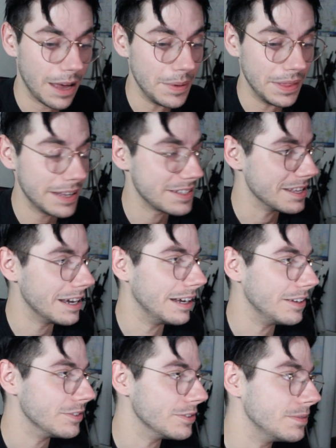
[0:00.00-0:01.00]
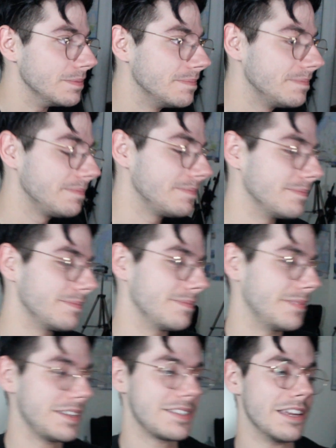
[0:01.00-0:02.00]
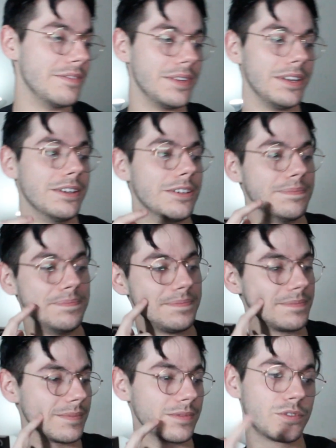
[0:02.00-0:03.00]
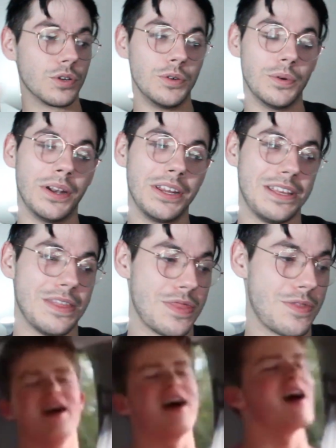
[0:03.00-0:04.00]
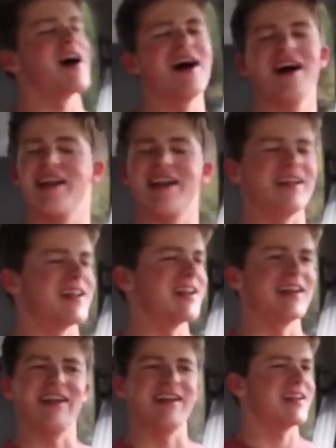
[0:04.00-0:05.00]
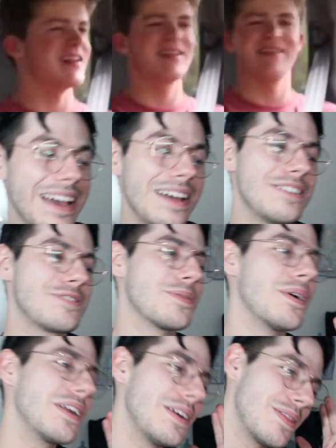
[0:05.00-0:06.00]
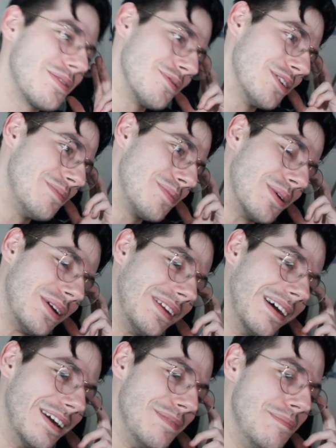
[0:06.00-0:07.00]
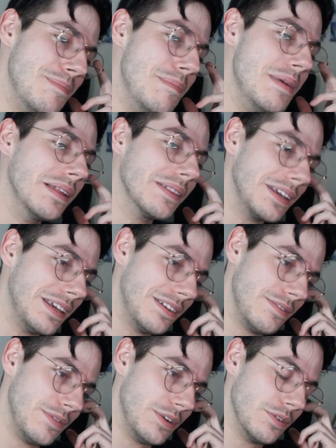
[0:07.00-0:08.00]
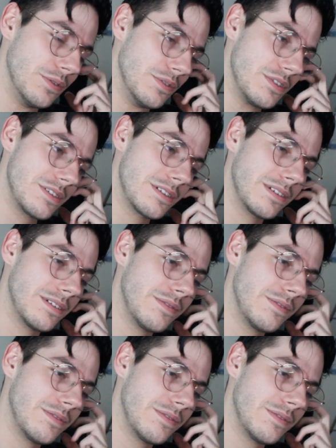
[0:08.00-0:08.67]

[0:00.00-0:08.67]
I mean, that's that, dude. That's that video. 23.9 million views.